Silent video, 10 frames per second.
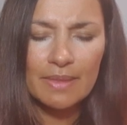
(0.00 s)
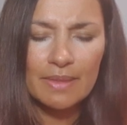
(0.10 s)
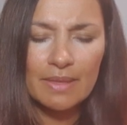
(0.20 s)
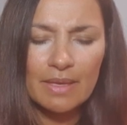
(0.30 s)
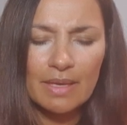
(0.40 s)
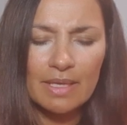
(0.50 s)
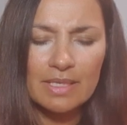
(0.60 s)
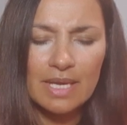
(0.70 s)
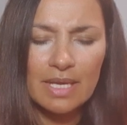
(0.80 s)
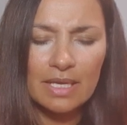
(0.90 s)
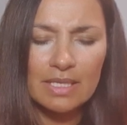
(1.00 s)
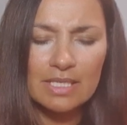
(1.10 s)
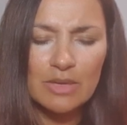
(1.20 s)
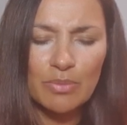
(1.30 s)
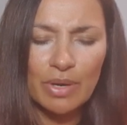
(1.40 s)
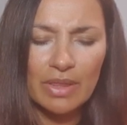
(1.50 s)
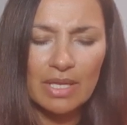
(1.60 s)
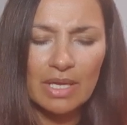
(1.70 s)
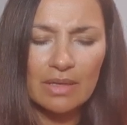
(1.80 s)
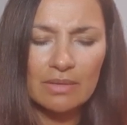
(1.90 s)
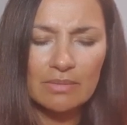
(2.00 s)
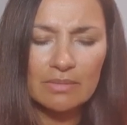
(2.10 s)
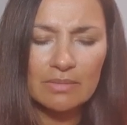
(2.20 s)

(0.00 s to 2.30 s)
And taking a deep breath in,